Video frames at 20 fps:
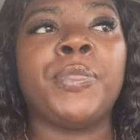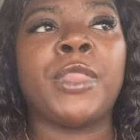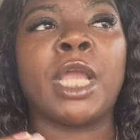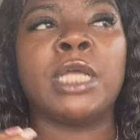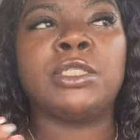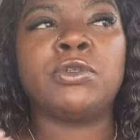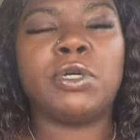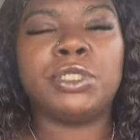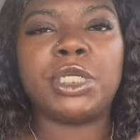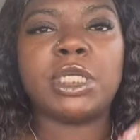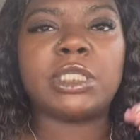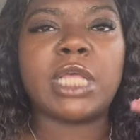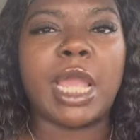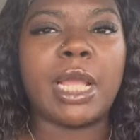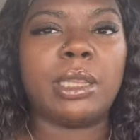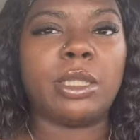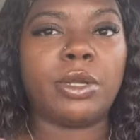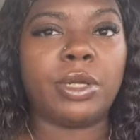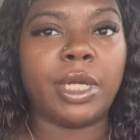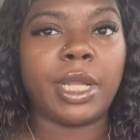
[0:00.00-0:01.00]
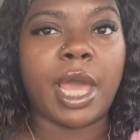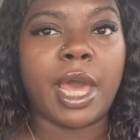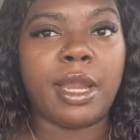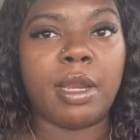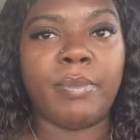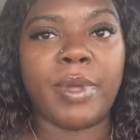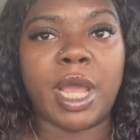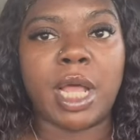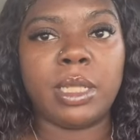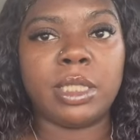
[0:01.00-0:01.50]
So it's just like learning how to
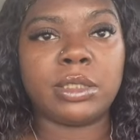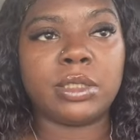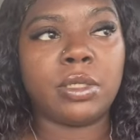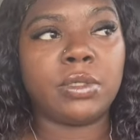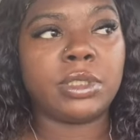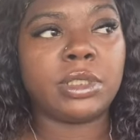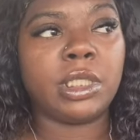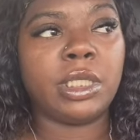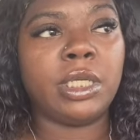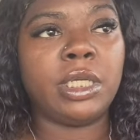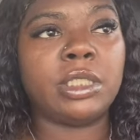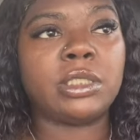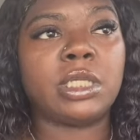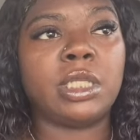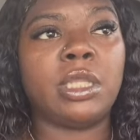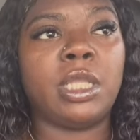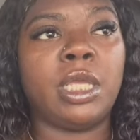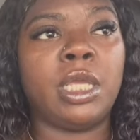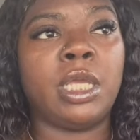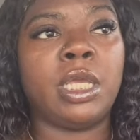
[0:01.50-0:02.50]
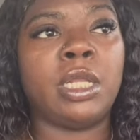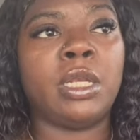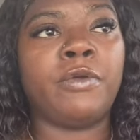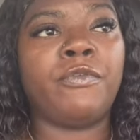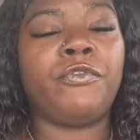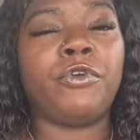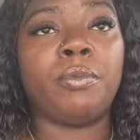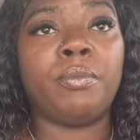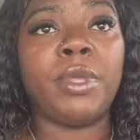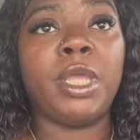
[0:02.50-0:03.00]
balance those things and then
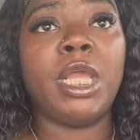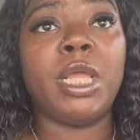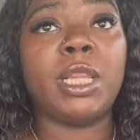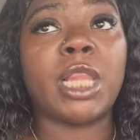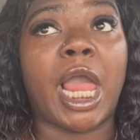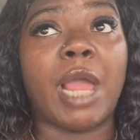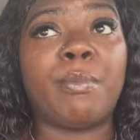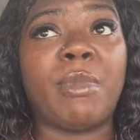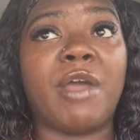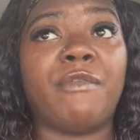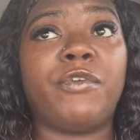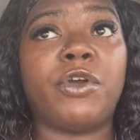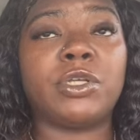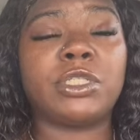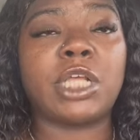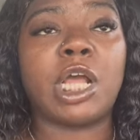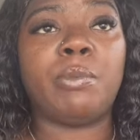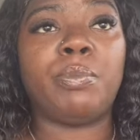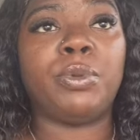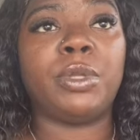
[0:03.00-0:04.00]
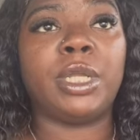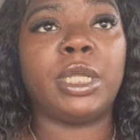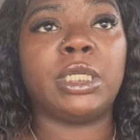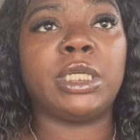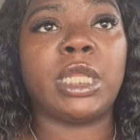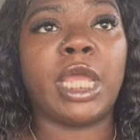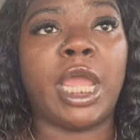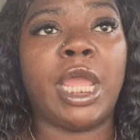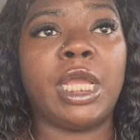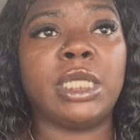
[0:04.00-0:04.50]
for me like my first couple of
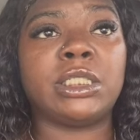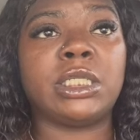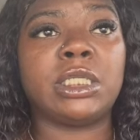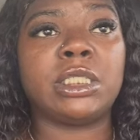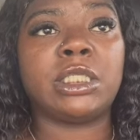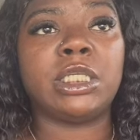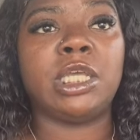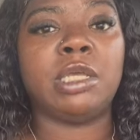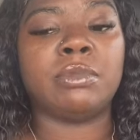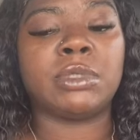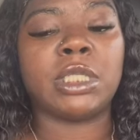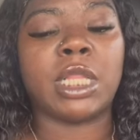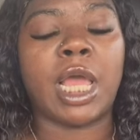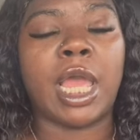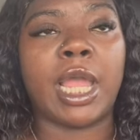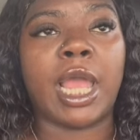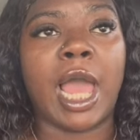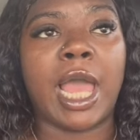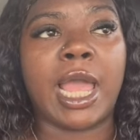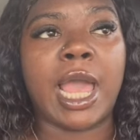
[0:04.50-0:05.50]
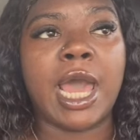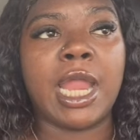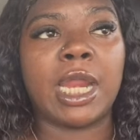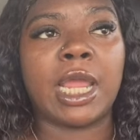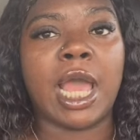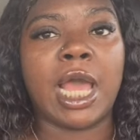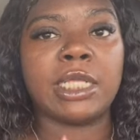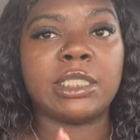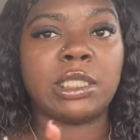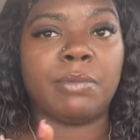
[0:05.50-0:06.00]
days it seems like I kind of
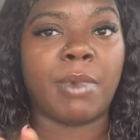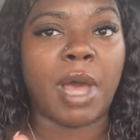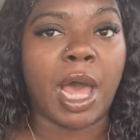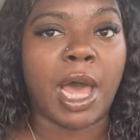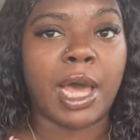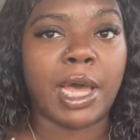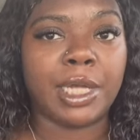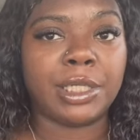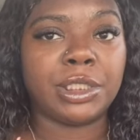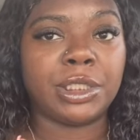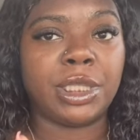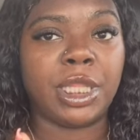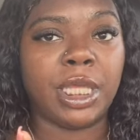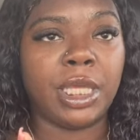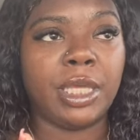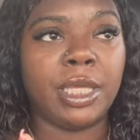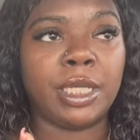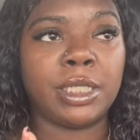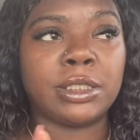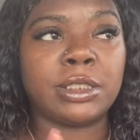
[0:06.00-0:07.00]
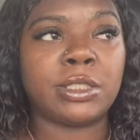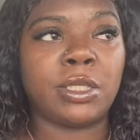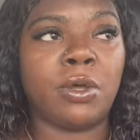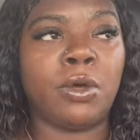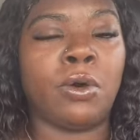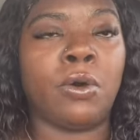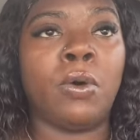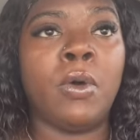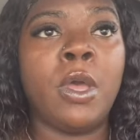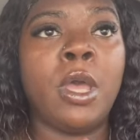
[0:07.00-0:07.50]
got some odd things
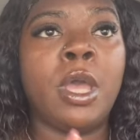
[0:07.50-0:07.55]
so